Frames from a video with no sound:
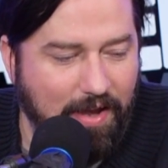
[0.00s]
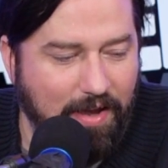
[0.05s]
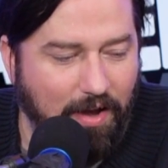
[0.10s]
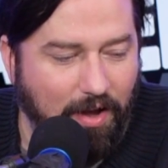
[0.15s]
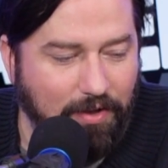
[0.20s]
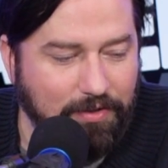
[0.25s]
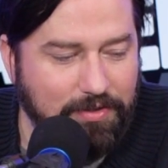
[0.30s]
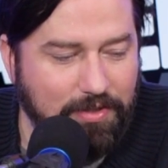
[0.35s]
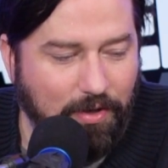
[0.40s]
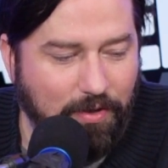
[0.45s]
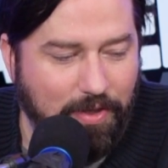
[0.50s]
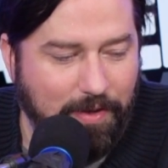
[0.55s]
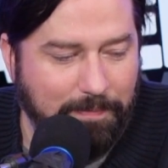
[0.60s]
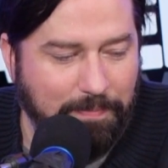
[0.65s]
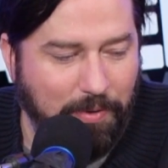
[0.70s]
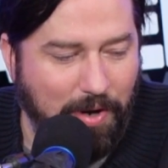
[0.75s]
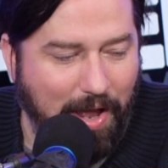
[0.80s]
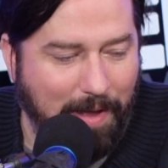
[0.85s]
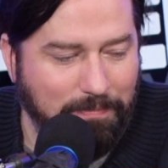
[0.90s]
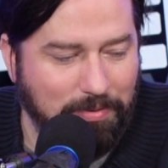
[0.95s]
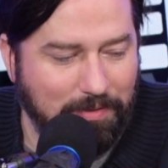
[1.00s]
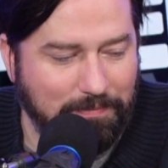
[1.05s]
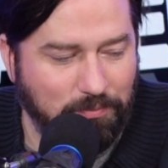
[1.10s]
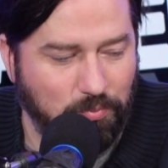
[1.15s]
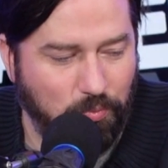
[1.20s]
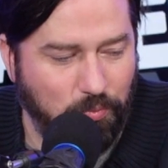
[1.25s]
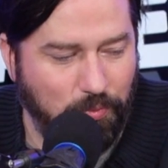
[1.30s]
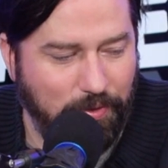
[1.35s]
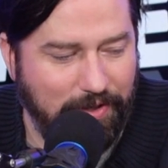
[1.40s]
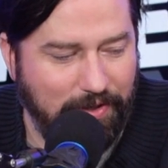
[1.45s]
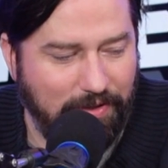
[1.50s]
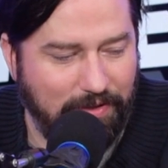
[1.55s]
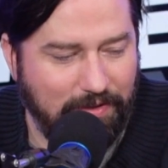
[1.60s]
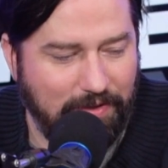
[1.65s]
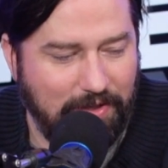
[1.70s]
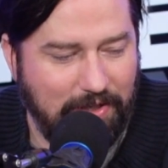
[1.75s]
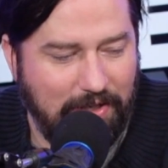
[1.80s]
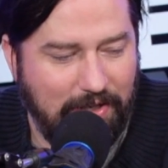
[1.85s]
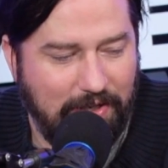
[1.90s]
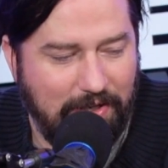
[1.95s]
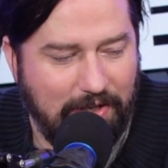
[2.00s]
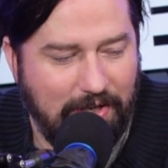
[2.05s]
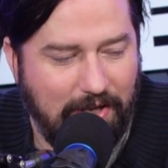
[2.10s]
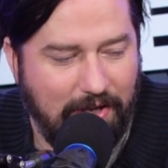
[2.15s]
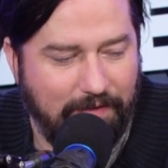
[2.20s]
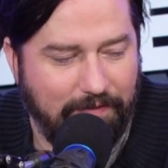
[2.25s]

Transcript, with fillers: Also, the problem with the